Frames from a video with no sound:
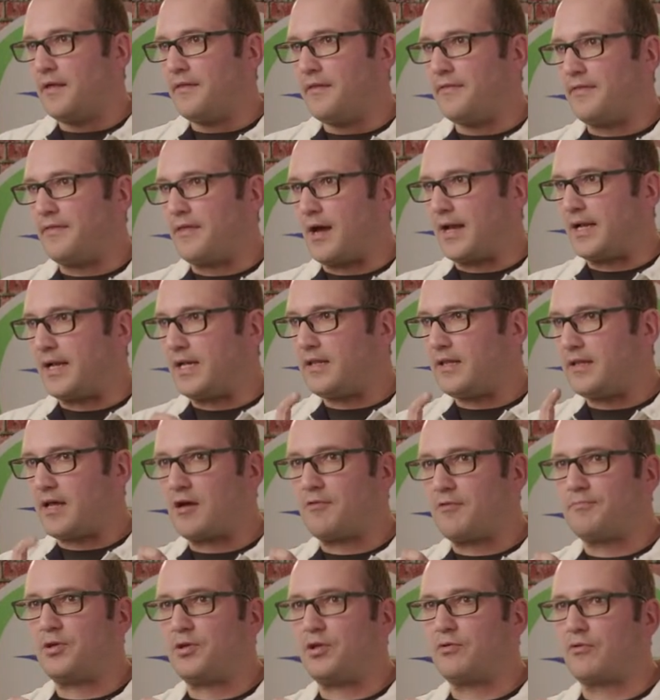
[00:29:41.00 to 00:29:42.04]
I need
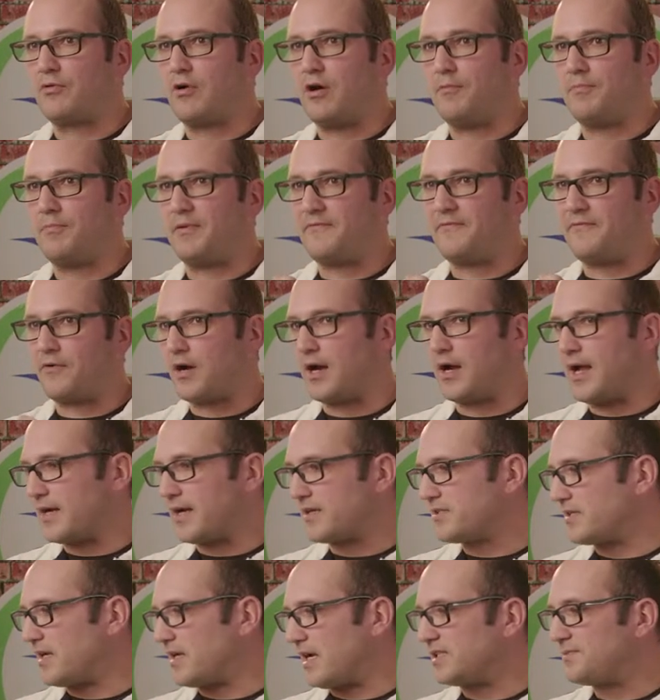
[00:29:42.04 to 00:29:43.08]
albuterol before I
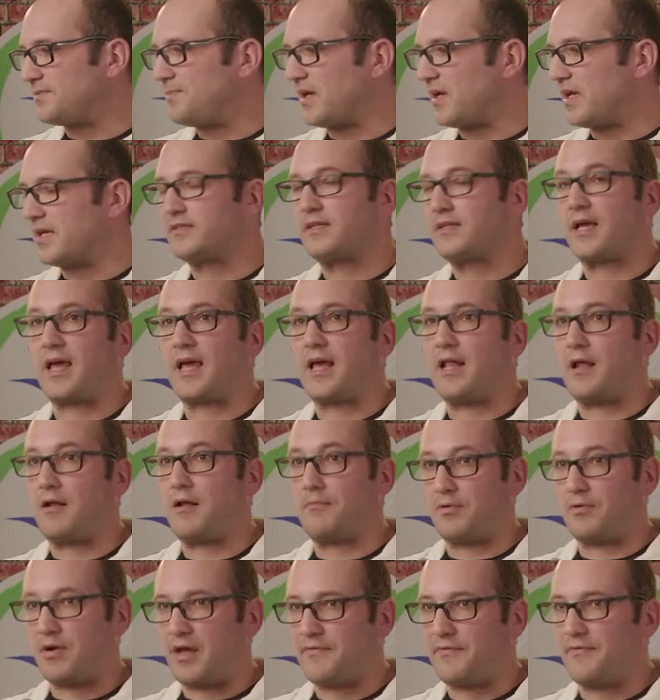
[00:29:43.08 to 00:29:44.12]
exercise because I get out of
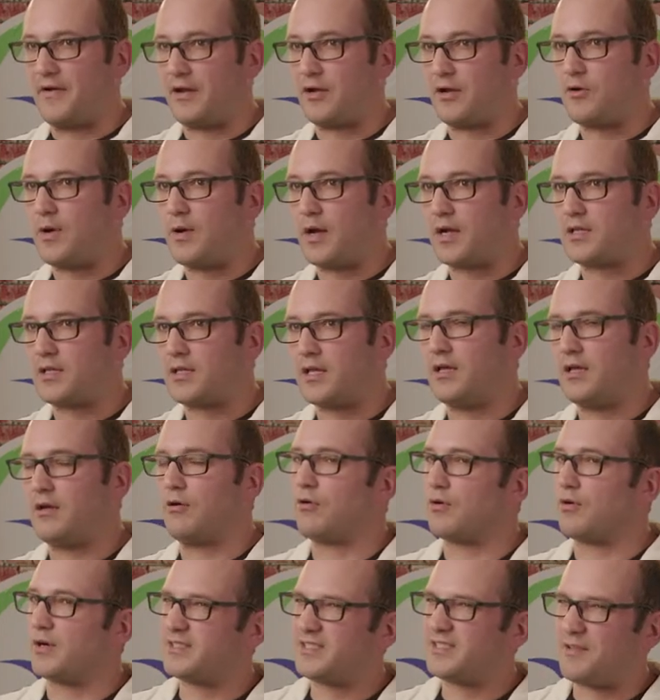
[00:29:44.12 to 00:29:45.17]
breath very quickly,
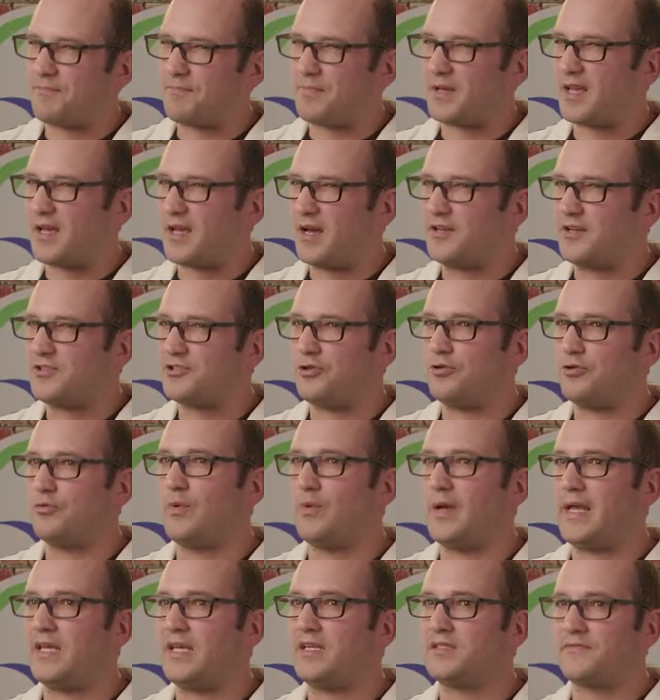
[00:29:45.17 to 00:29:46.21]
or is it because you
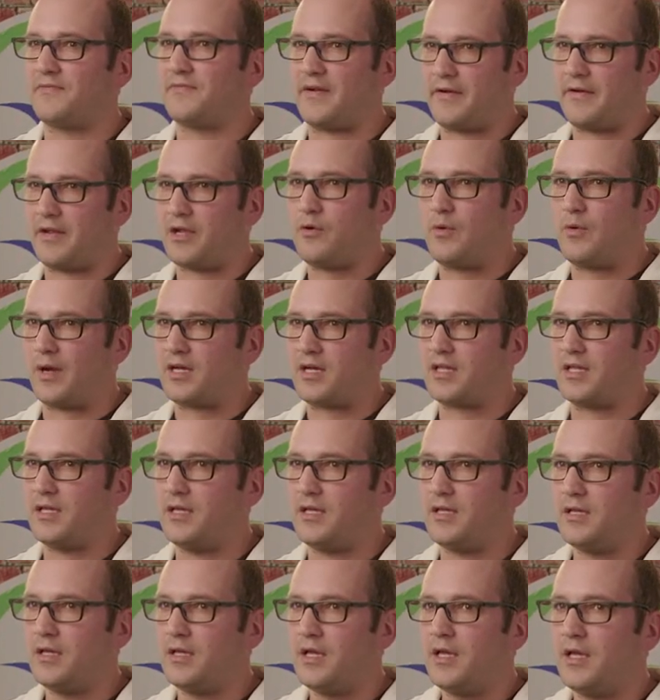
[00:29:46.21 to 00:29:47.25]
wheeze very quickly?
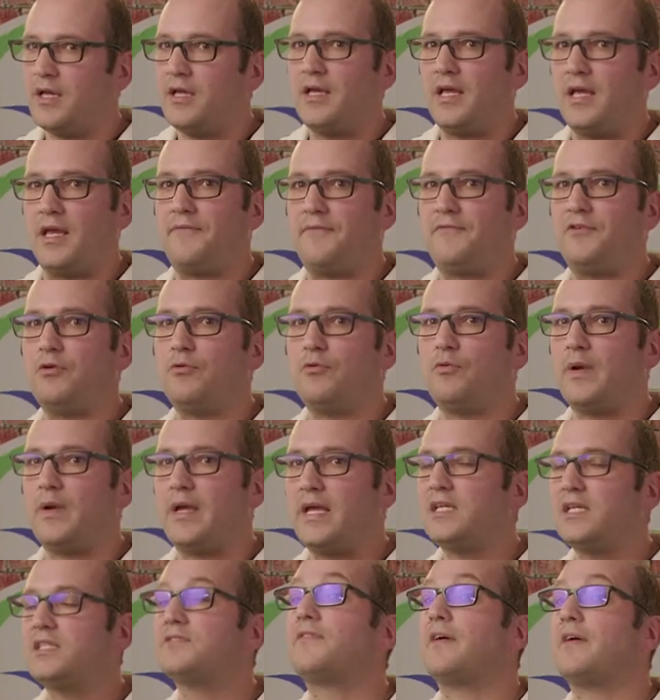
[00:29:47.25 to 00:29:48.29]
If you
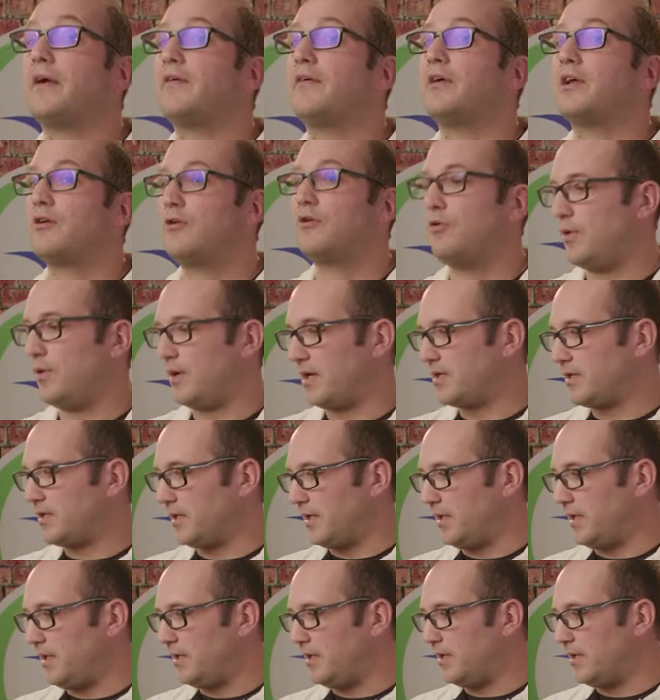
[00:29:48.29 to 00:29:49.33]
wheeze very
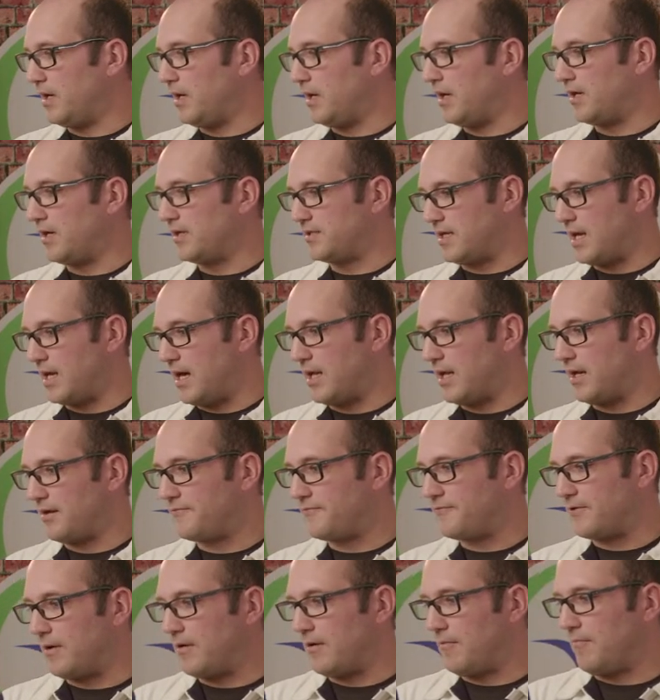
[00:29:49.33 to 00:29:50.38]
quickly, uh, Donna
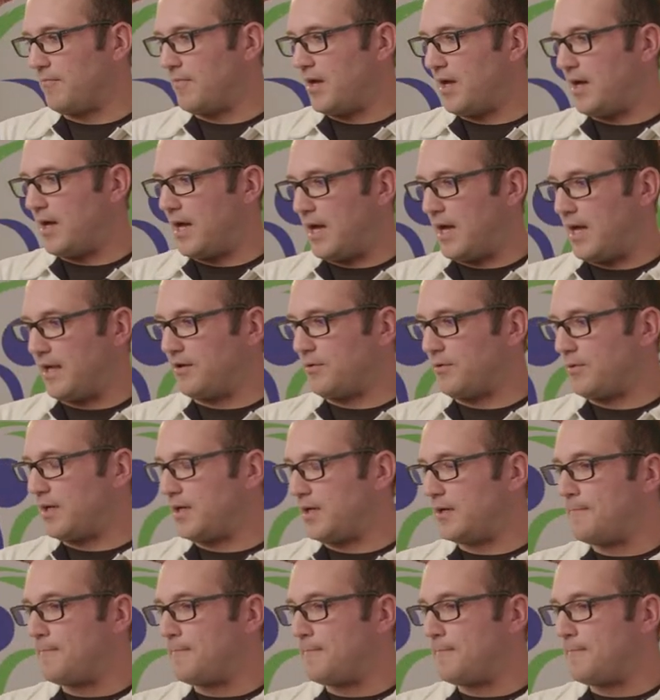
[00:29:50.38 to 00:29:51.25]
from uh, Iowa,